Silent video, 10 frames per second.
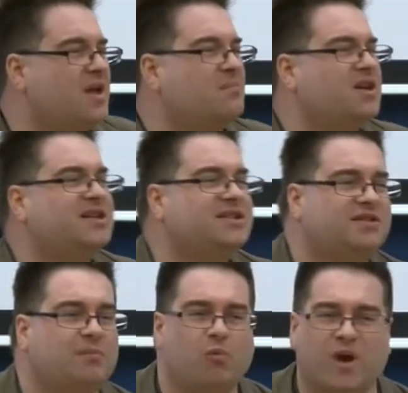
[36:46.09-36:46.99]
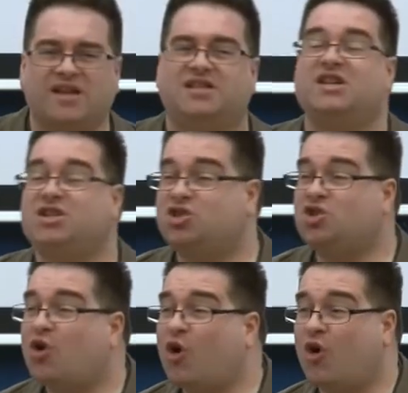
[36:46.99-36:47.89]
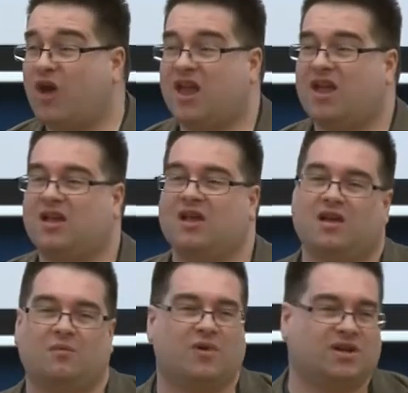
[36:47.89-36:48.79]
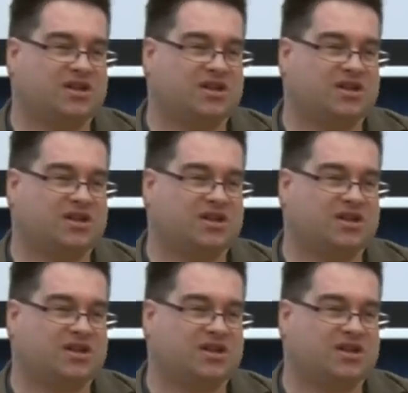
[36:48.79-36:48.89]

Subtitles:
but it is a weighty joy when